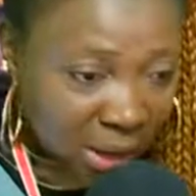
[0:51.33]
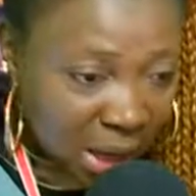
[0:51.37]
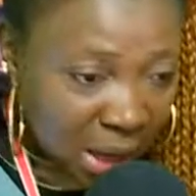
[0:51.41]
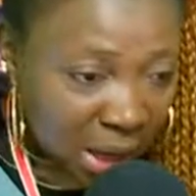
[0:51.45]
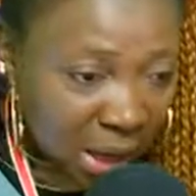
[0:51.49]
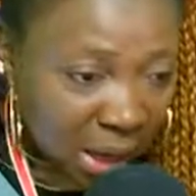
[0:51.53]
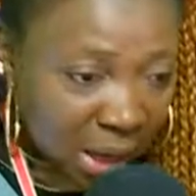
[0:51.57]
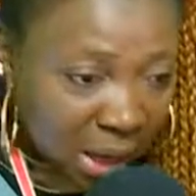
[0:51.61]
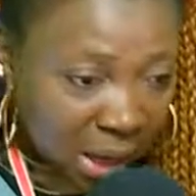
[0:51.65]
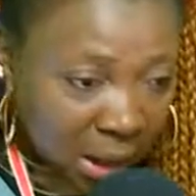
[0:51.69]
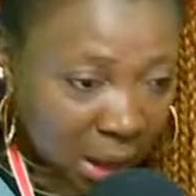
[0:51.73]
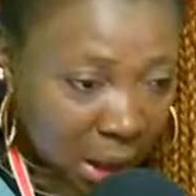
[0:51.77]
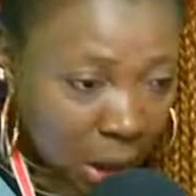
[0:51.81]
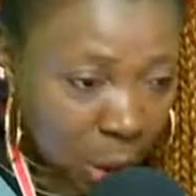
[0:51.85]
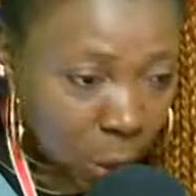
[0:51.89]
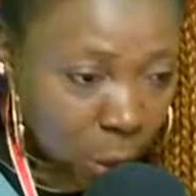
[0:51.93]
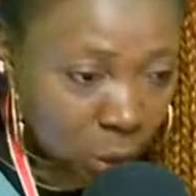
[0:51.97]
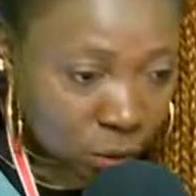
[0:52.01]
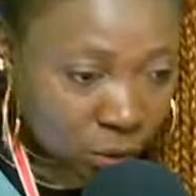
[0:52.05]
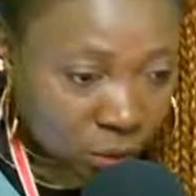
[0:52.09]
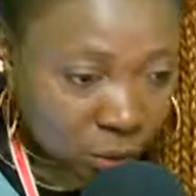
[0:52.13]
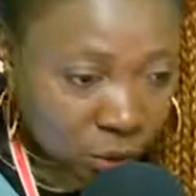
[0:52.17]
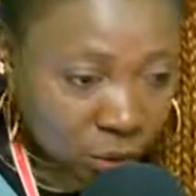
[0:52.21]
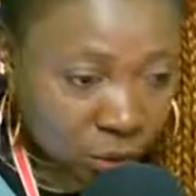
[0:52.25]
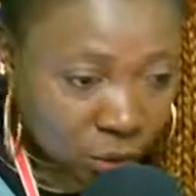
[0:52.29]
and cause
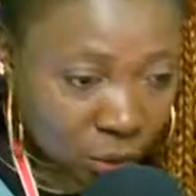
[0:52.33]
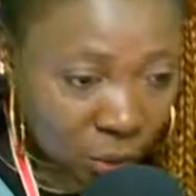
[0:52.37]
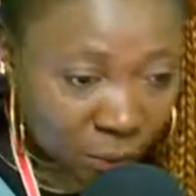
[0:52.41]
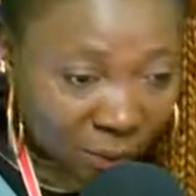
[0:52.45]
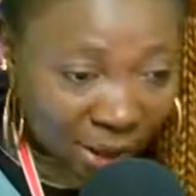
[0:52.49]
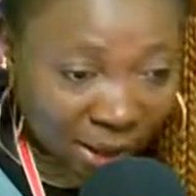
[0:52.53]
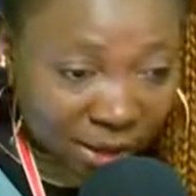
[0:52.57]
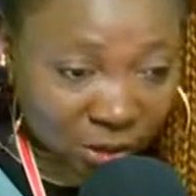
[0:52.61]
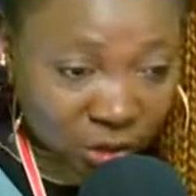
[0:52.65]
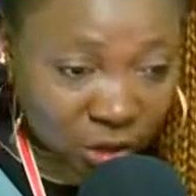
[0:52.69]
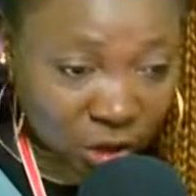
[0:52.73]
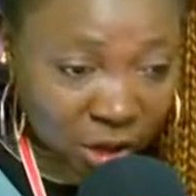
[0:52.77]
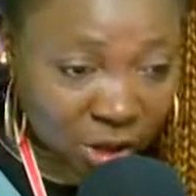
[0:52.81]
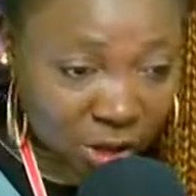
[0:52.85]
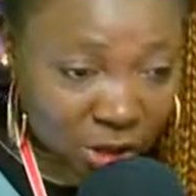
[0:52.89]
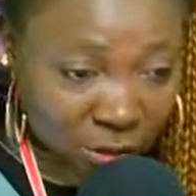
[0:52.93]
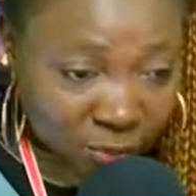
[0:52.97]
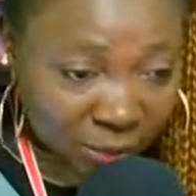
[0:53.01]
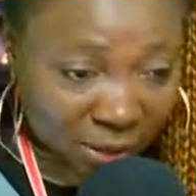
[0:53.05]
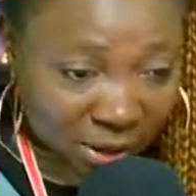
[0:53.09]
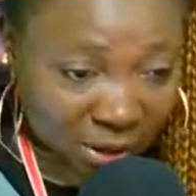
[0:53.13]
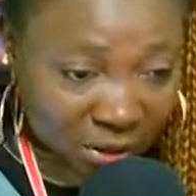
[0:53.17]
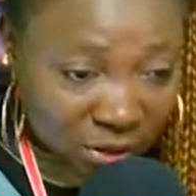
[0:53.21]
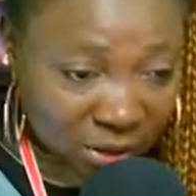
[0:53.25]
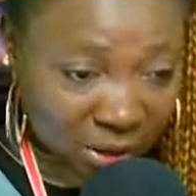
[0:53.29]
some
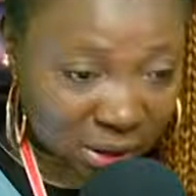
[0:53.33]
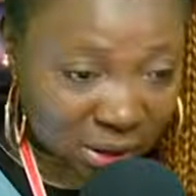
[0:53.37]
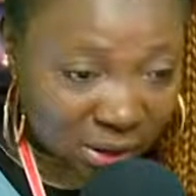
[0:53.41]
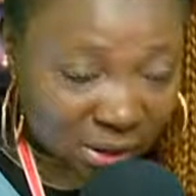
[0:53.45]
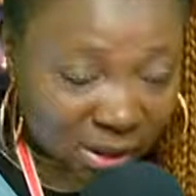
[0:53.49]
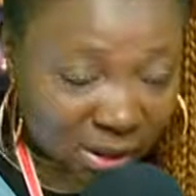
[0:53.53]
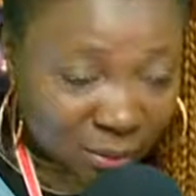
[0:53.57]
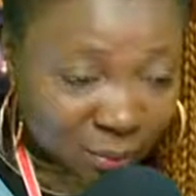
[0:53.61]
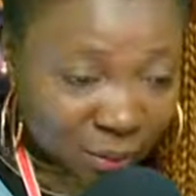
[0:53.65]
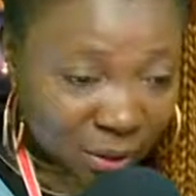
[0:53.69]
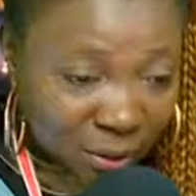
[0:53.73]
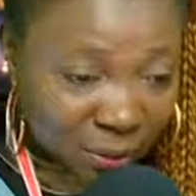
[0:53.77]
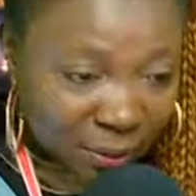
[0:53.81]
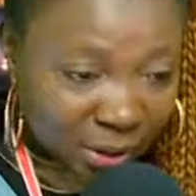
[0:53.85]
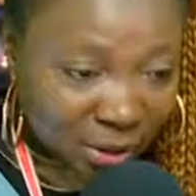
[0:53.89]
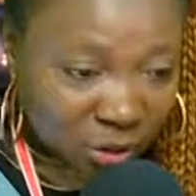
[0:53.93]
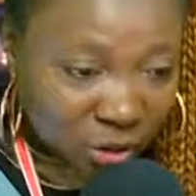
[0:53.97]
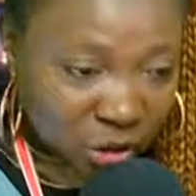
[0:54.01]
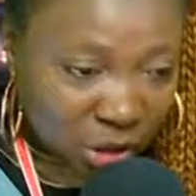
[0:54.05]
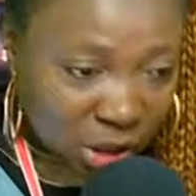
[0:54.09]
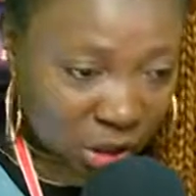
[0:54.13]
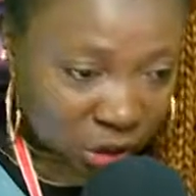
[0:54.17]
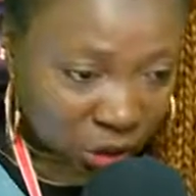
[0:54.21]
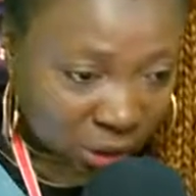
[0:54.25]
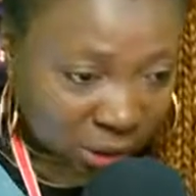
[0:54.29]
adjustment in
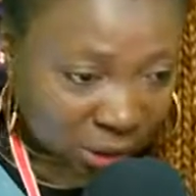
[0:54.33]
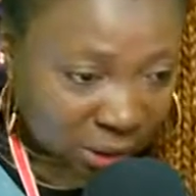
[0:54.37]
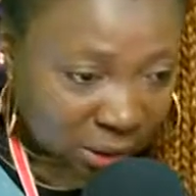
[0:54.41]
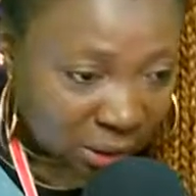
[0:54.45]
implementation.